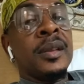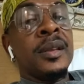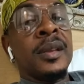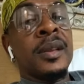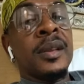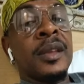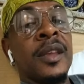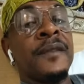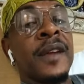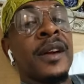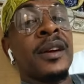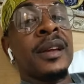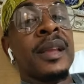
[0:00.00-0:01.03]
If you're going
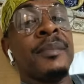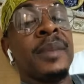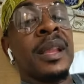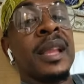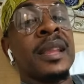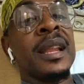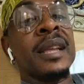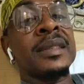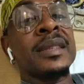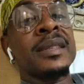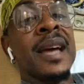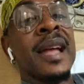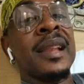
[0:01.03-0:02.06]
to get a million dollar, sister,
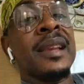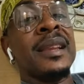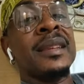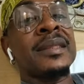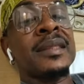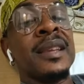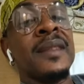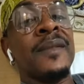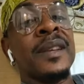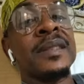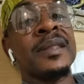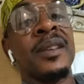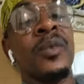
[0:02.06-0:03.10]
at least invest
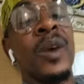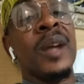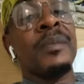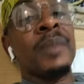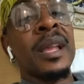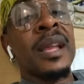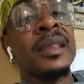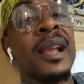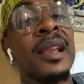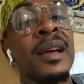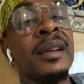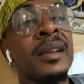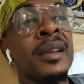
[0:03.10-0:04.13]
the one million dollar.
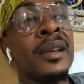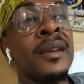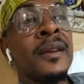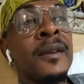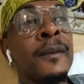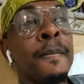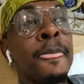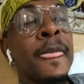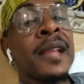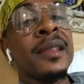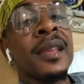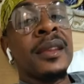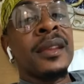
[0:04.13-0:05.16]
And
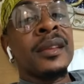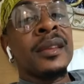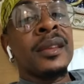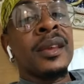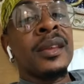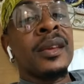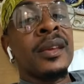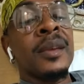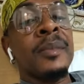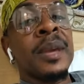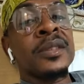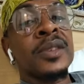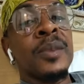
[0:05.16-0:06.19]
then you, you, you make
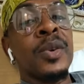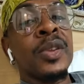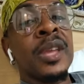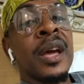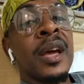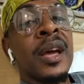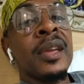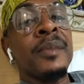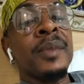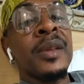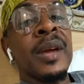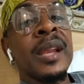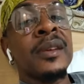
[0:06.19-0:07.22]
some money and you build
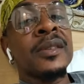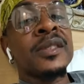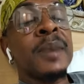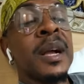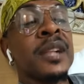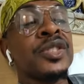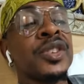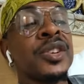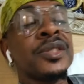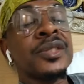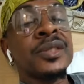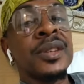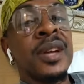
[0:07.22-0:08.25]
a little small church.
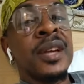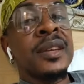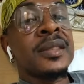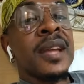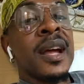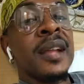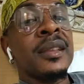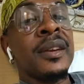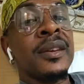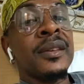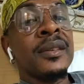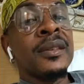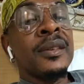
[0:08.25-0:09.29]
And you start there.
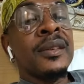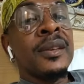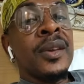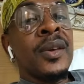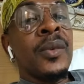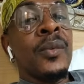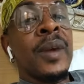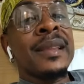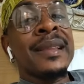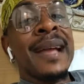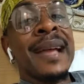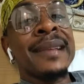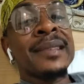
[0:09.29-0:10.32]
One
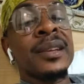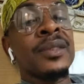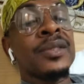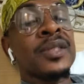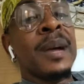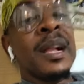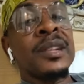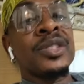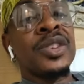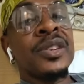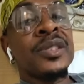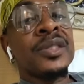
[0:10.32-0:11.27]
nice little small church.